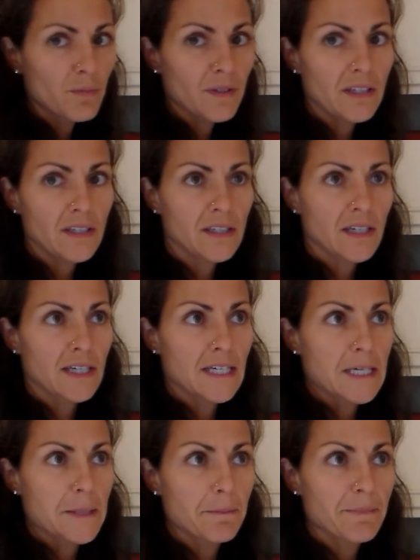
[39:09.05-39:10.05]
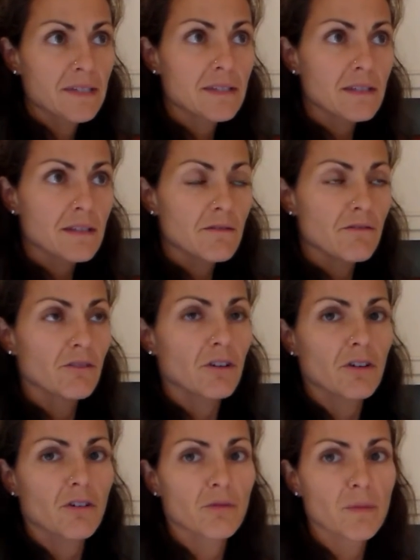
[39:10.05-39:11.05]
be,
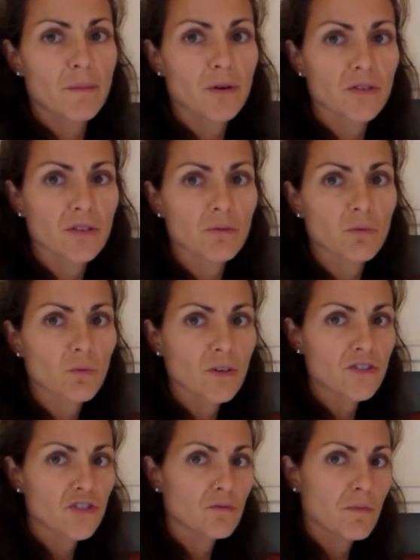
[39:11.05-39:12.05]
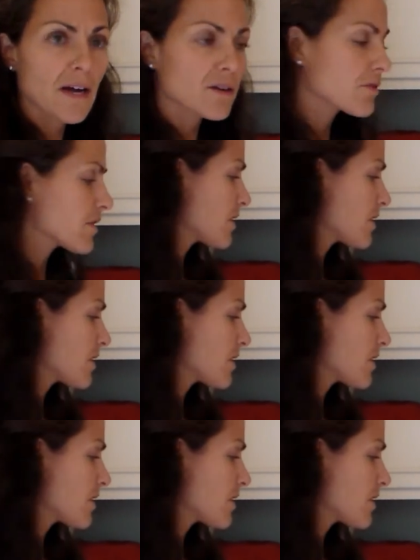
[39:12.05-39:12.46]
remember, once you bottle